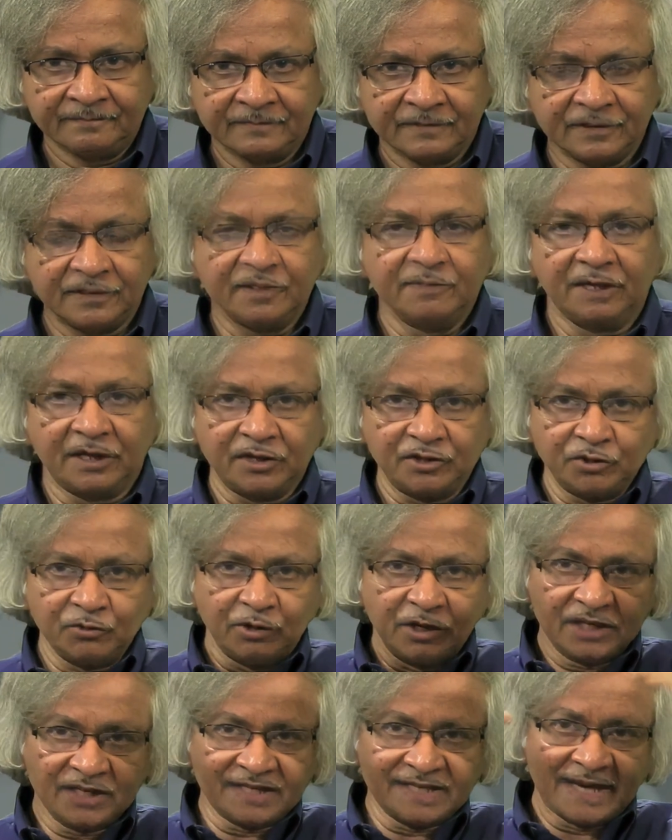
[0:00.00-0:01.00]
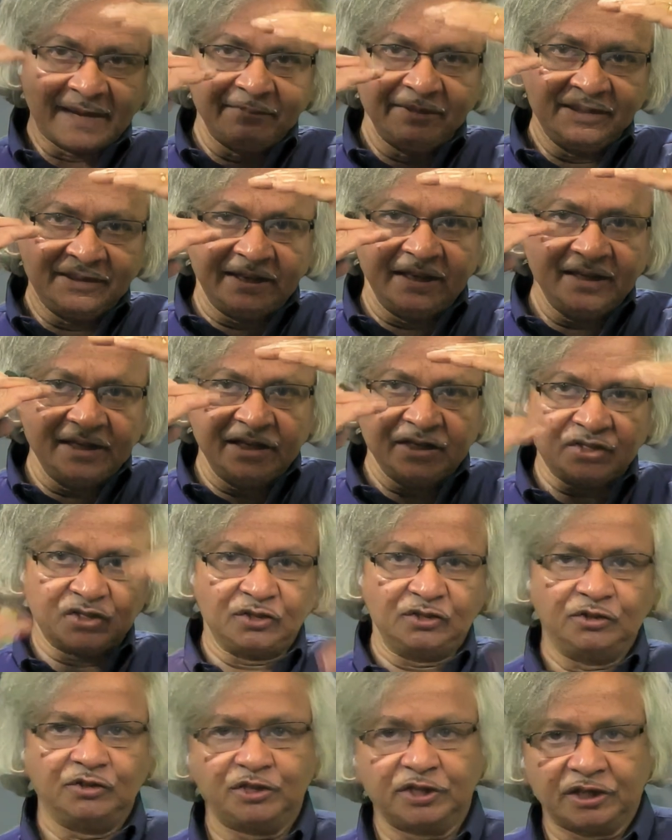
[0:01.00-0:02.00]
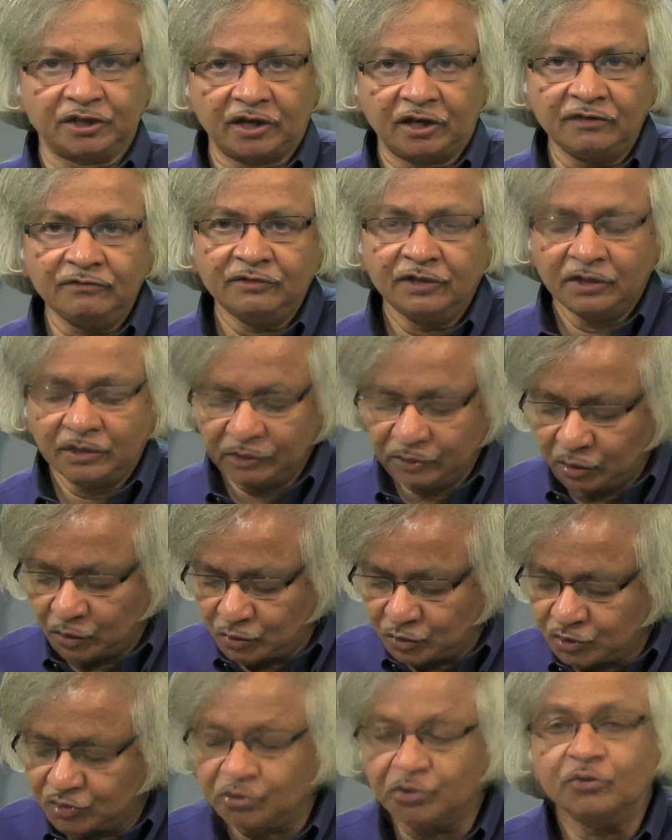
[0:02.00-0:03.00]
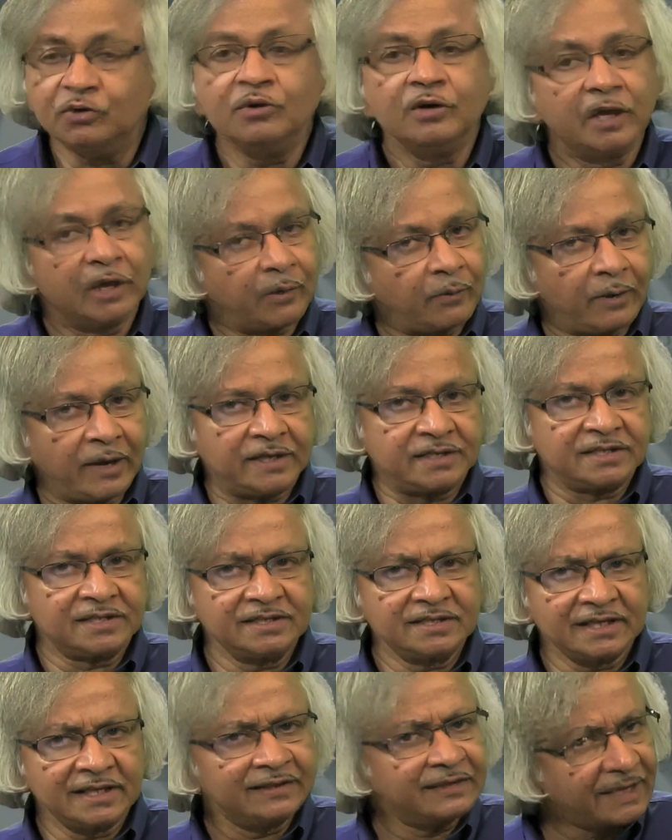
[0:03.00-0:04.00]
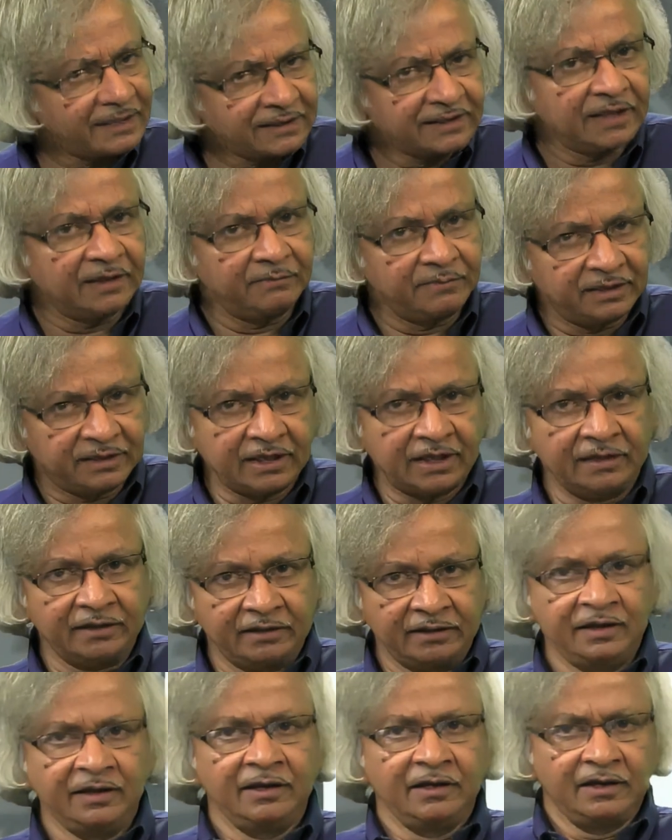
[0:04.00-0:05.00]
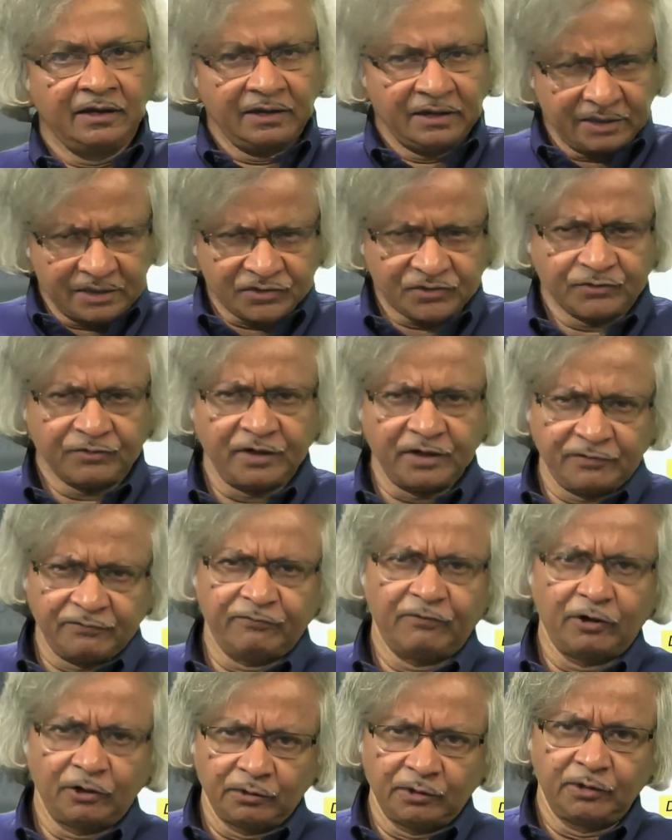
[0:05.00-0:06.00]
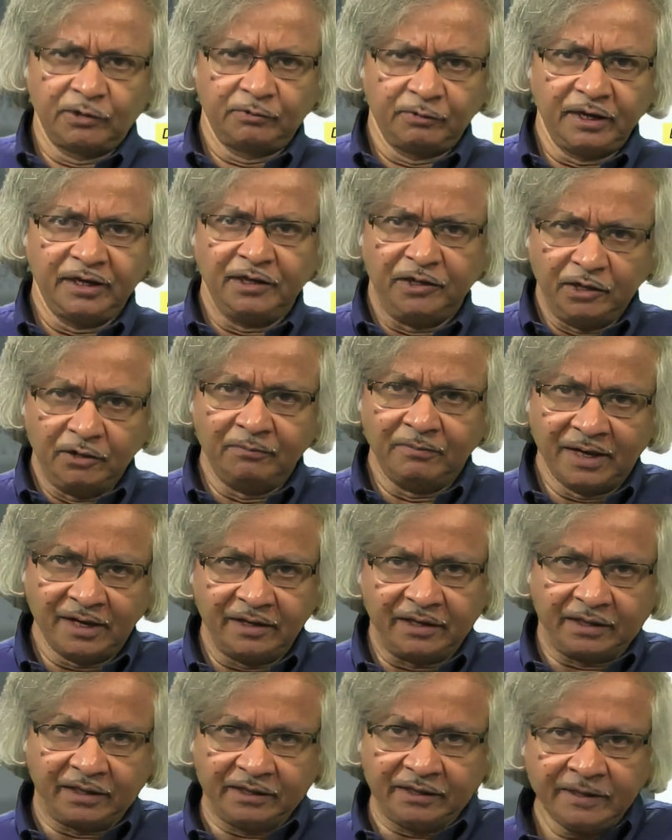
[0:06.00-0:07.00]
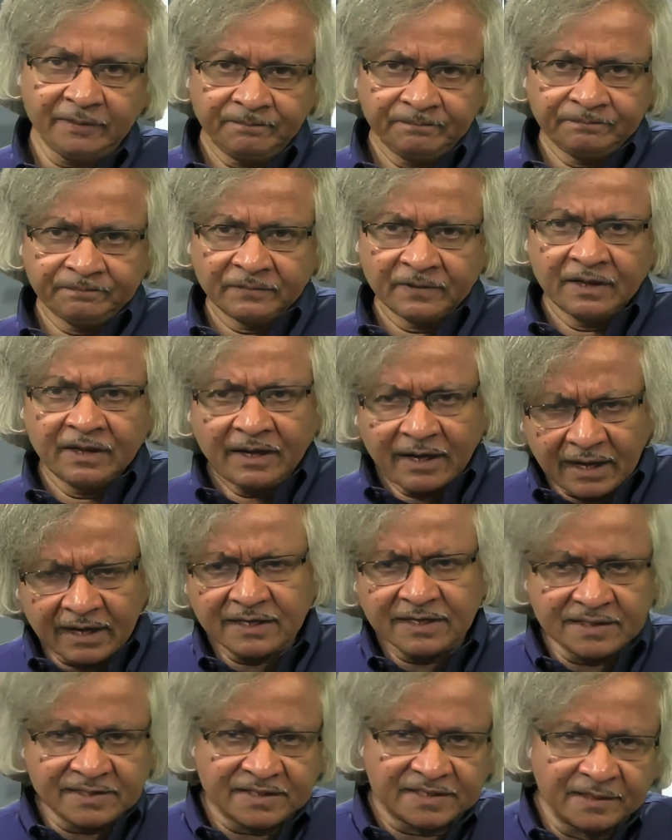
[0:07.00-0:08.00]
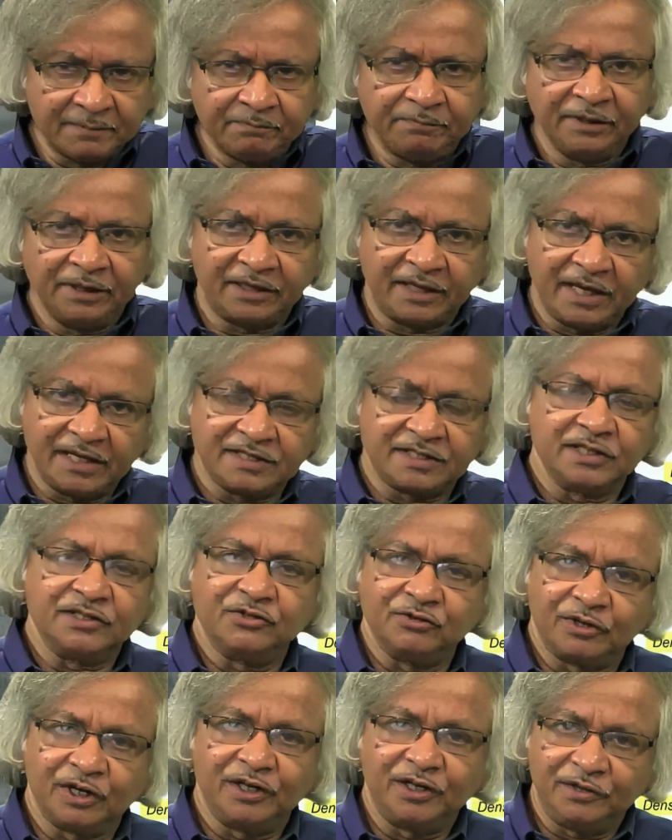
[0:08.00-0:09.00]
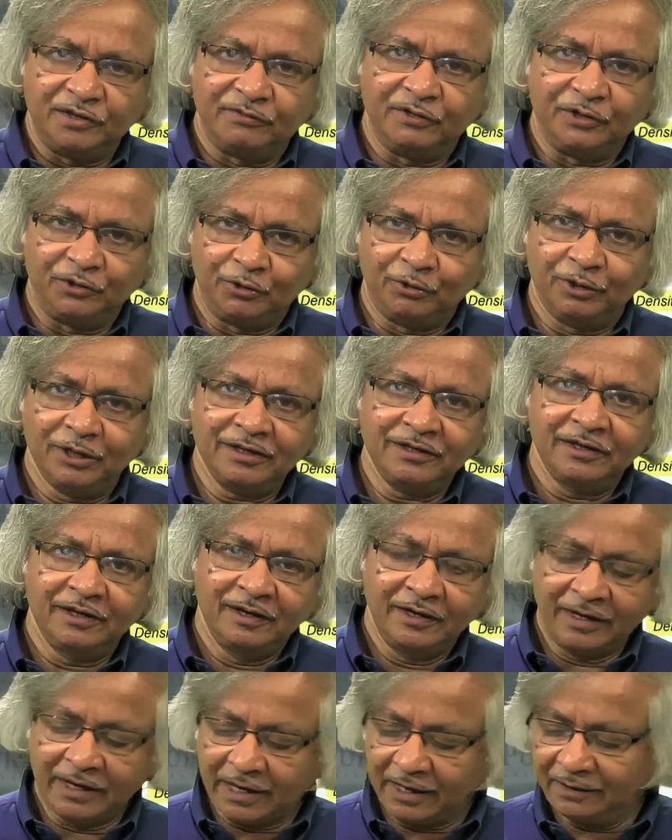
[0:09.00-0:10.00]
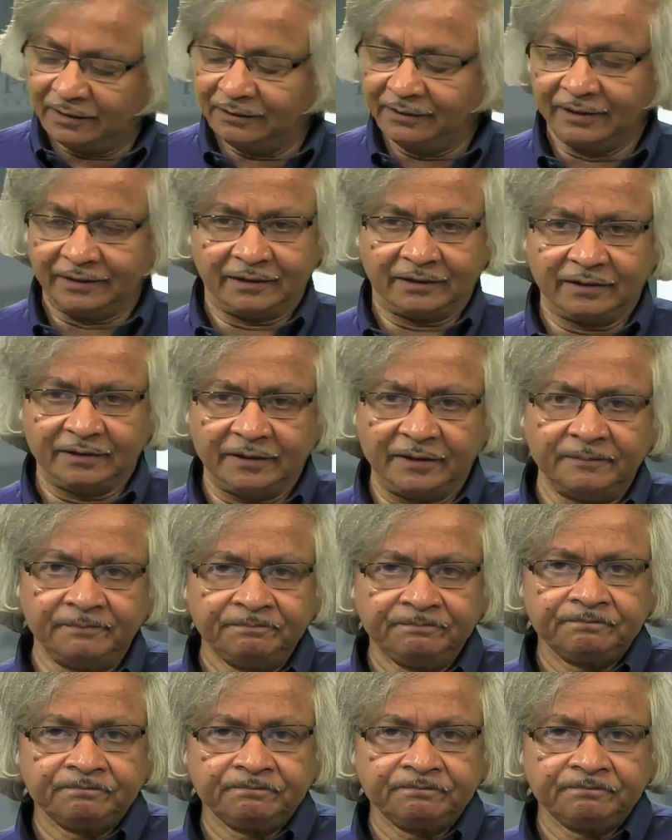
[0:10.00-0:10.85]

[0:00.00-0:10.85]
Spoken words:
You see, because you want a simultaneous solution of those two equations, and that can be done in a straightforward way numerically. And in simple cases, you can even do it analytically.